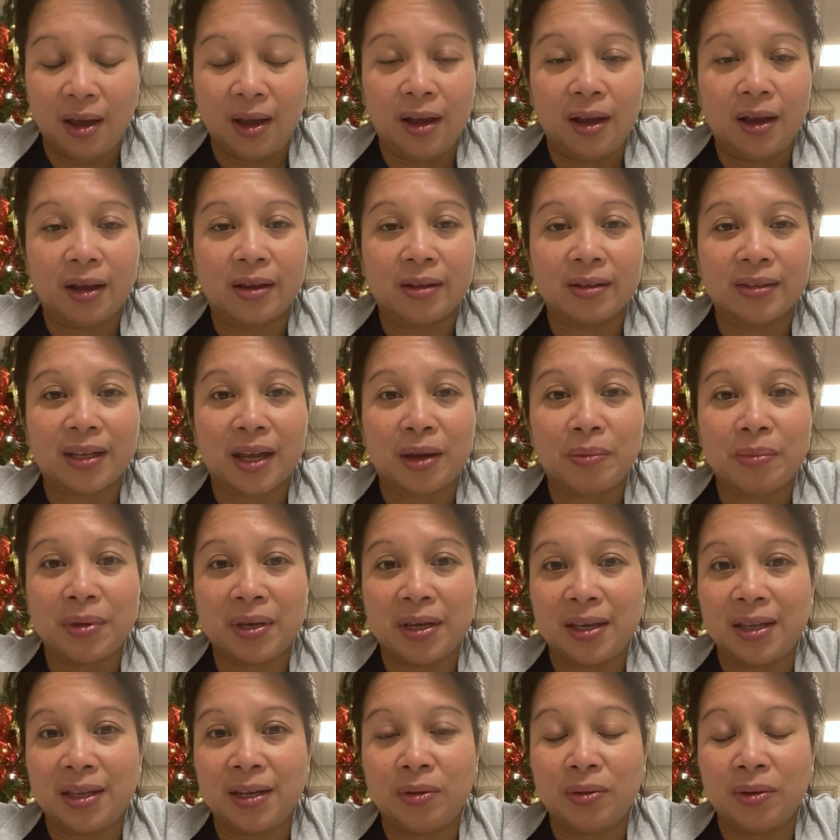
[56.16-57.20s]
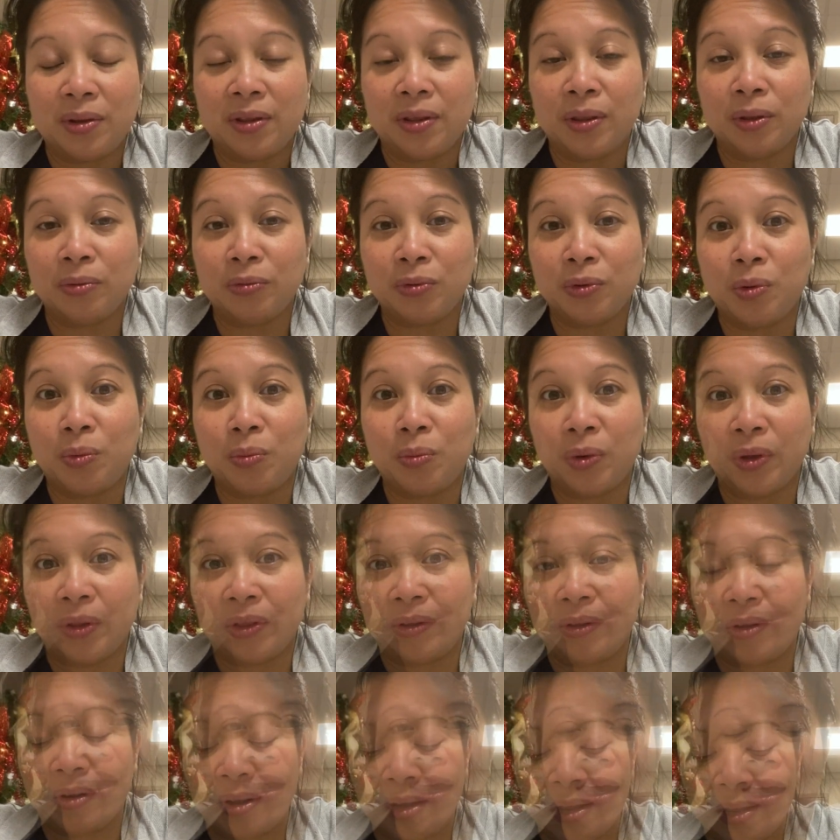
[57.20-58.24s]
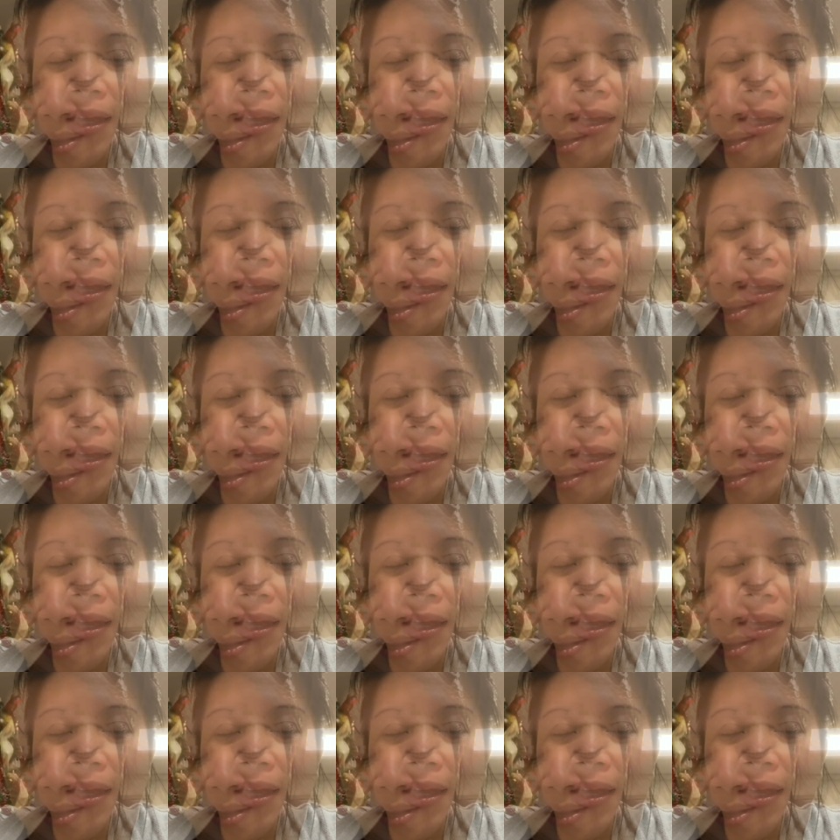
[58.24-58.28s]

because I'm in the room with her.